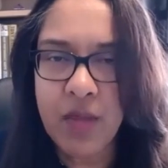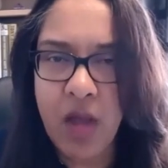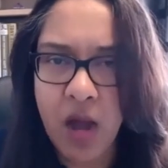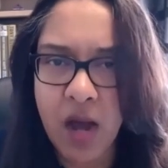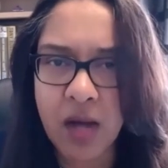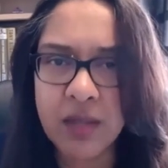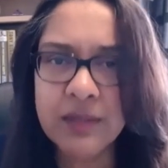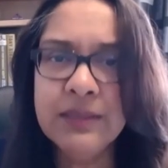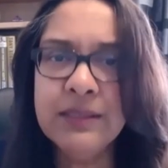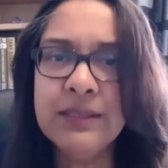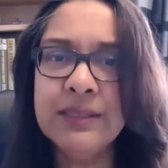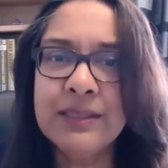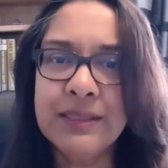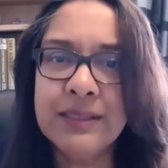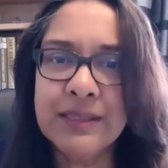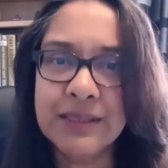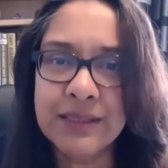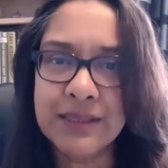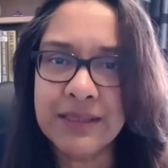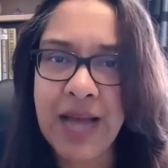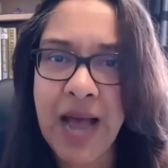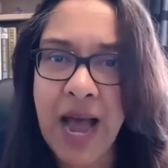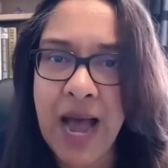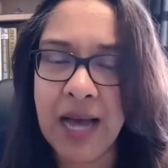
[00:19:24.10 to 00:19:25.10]

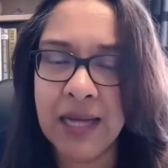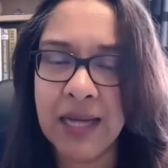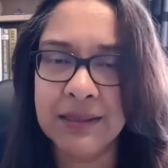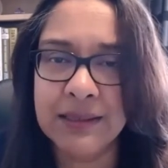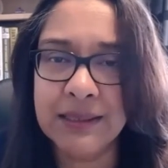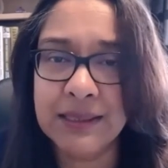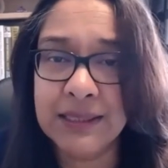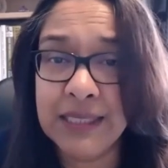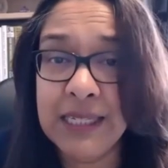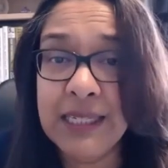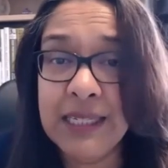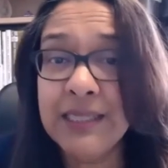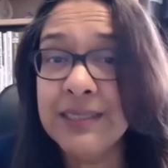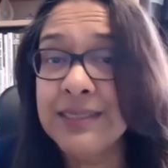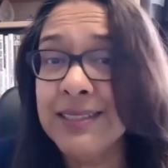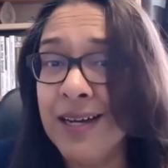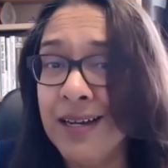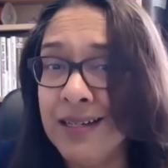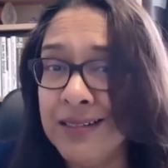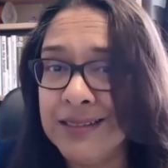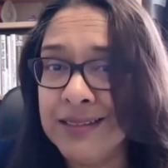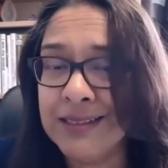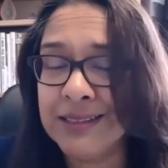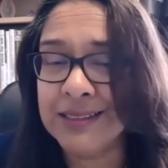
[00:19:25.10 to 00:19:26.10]
Understand, seek to
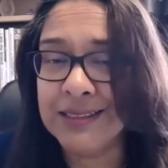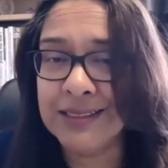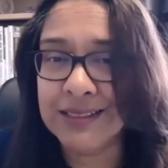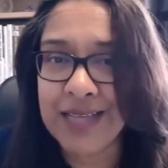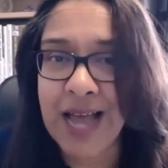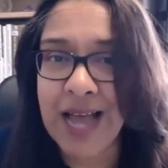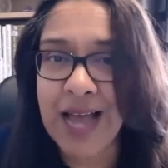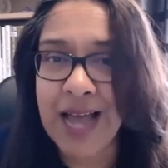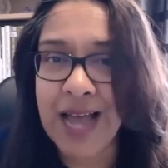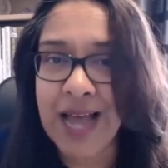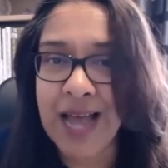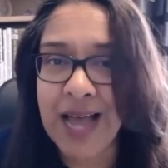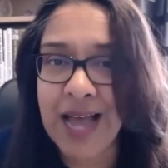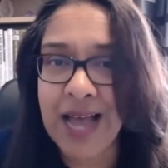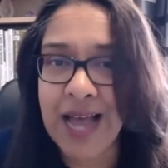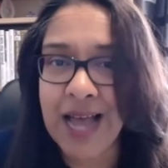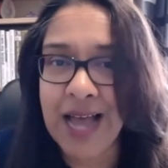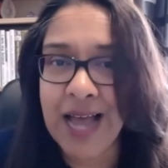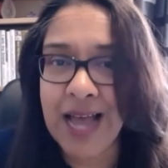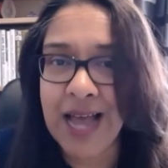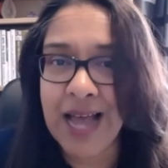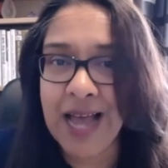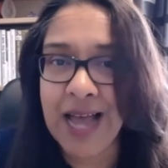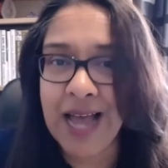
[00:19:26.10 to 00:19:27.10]
understand
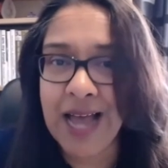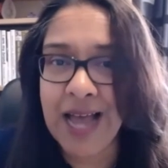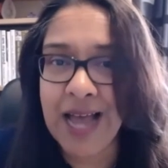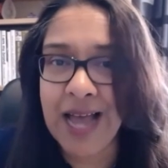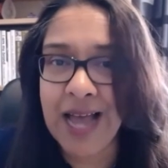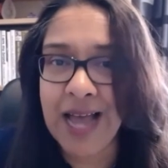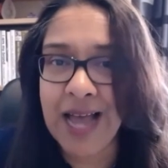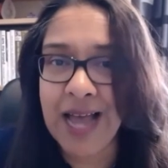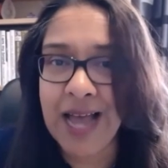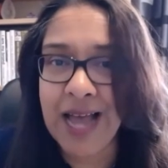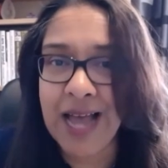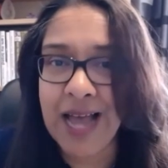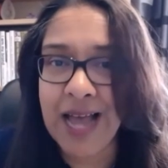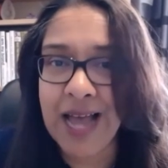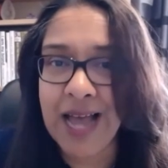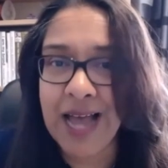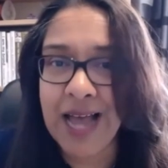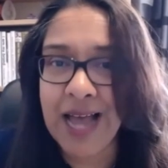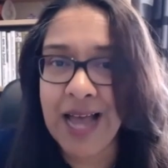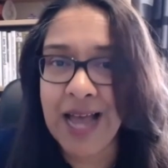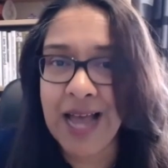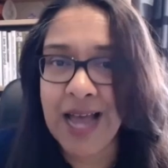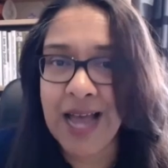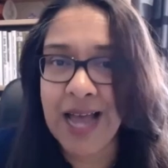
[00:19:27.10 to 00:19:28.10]
what is going in
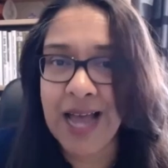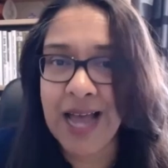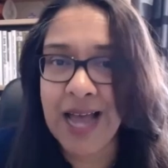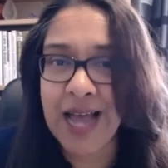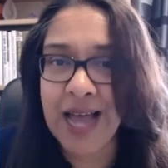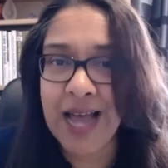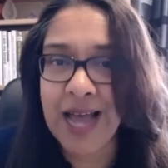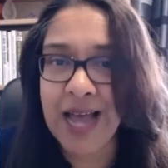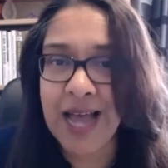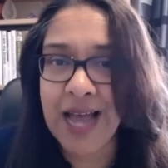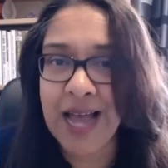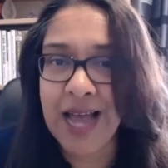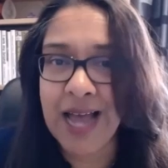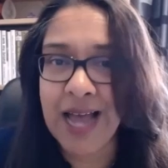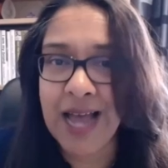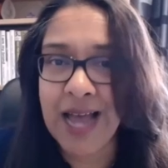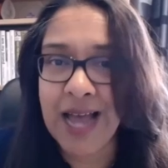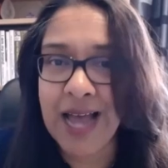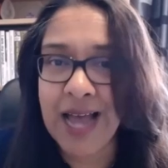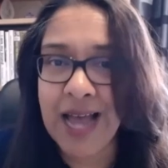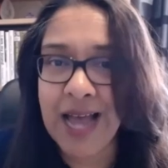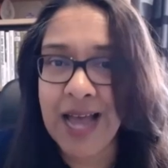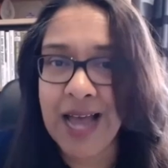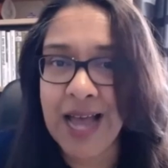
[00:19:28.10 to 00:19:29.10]
for go sorry,
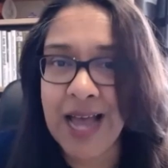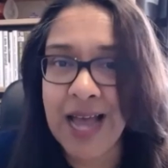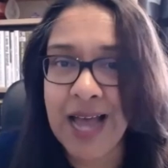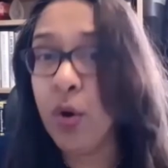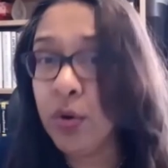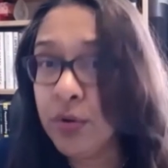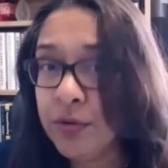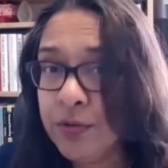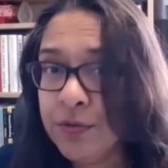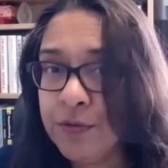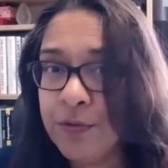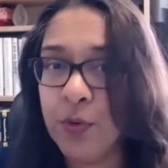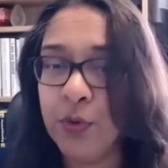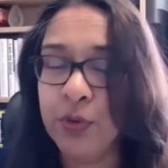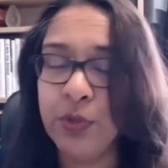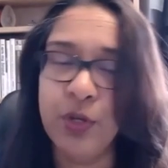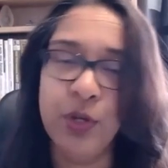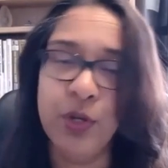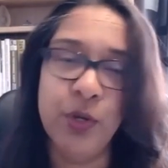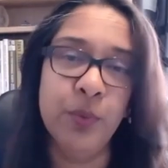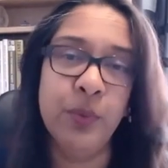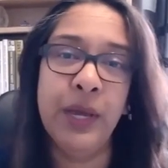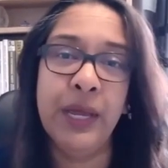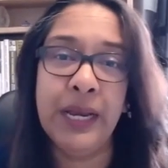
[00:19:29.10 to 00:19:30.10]
what is going on for
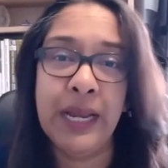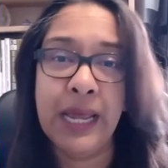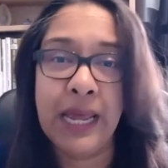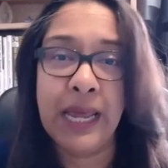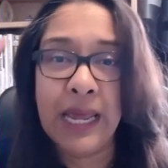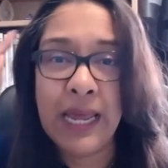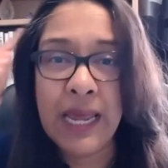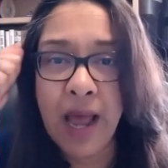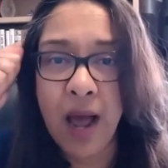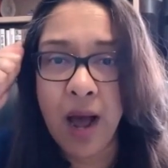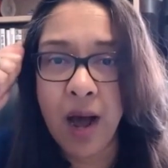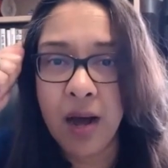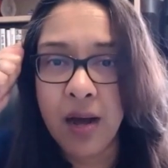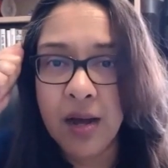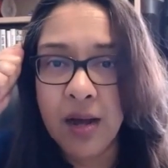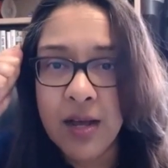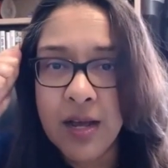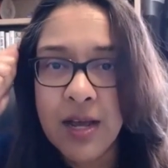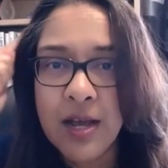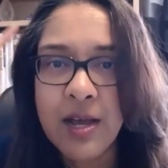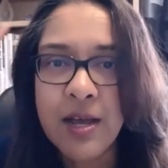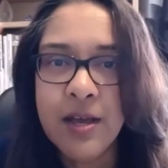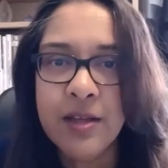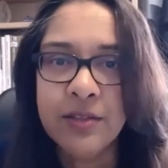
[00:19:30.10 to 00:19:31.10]
you in here
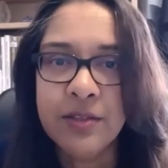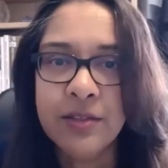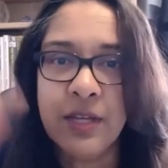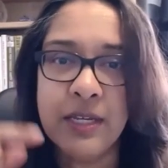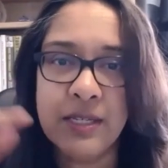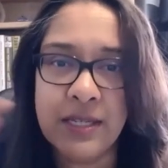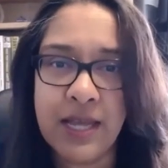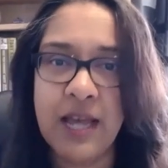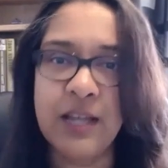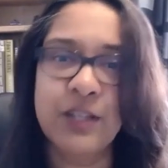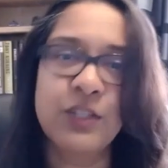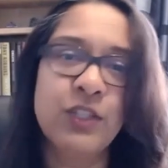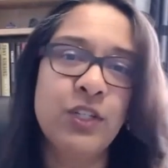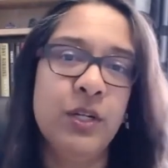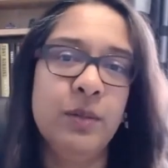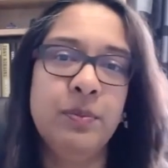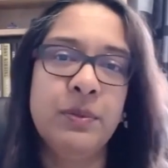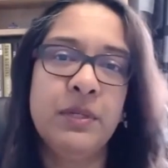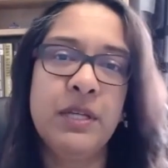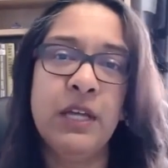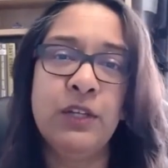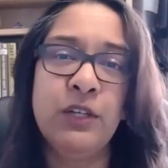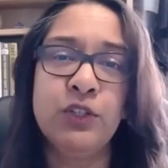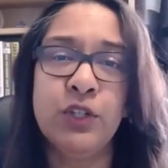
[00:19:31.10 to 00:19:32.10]
that is actually
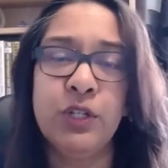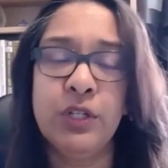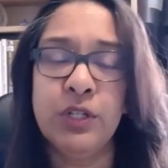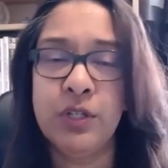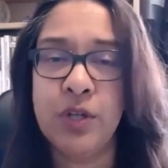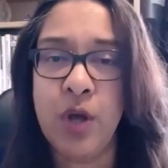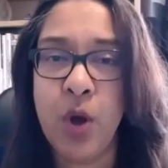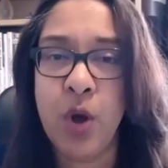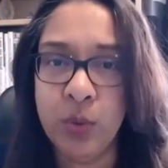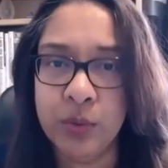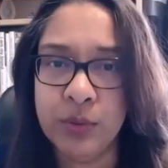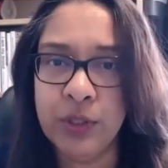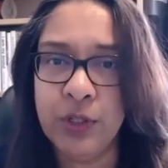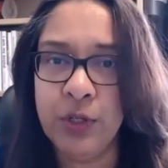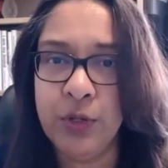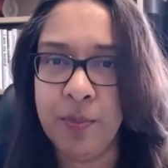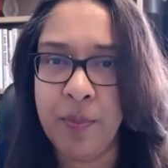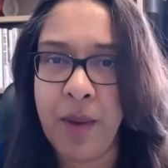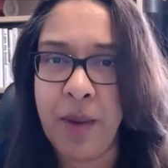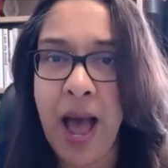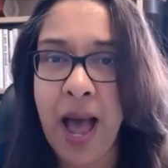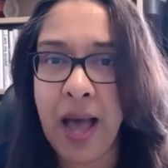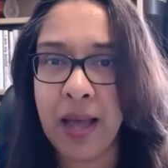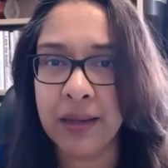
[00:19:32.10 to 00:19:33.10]
potentially holding you
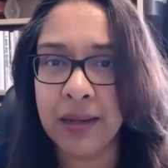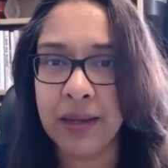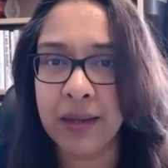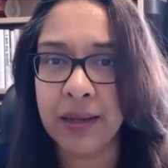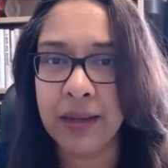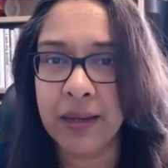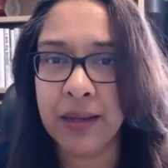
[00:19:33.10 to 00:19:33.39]
back